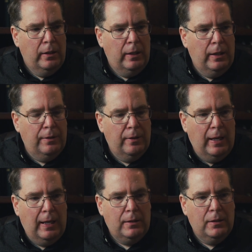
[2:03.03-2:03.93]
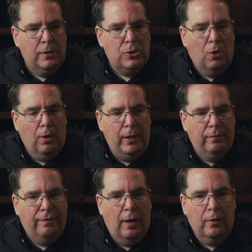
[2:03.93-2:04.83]
And that his
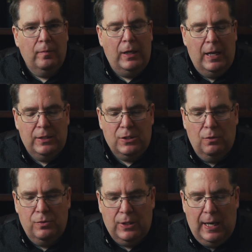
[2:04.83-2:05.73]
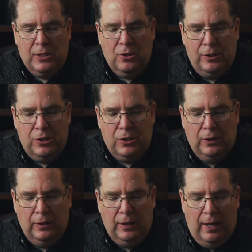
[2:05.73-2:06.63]
grandfather Manasseh was actually still
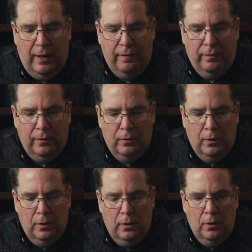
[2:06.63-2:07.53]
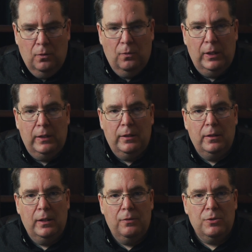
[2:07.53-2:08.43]
alive when
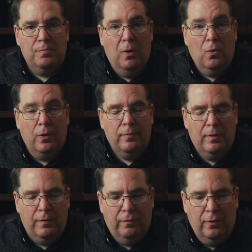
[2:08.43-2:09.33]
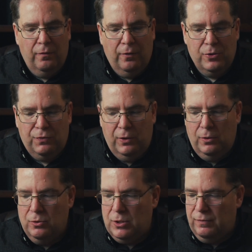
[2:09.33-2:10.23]
he was born, and for the first few
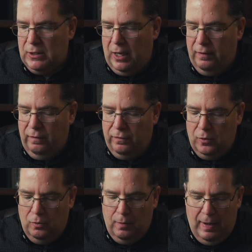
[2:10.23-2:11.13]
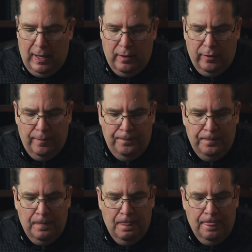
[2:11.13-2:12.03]
years of his life, if you do the math.
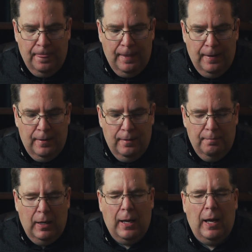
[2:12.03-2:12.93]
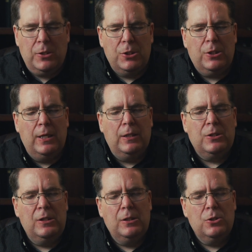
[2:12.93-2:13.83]
But I just think it's
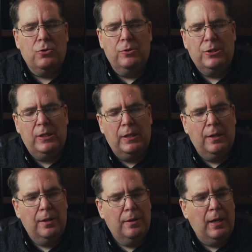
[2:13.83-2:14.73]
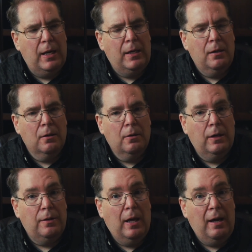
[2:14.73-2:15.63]
interesting that here,
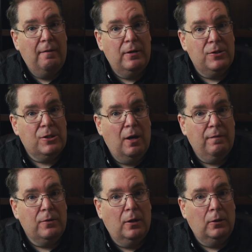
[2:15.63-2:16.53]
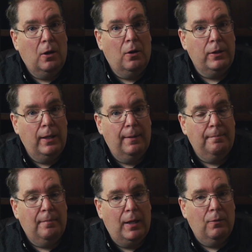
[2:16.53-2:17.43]
and they haven't discovered the law yet,
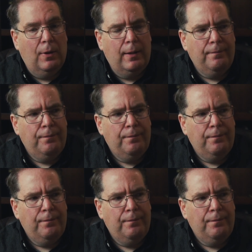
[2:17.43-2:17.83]
by the way,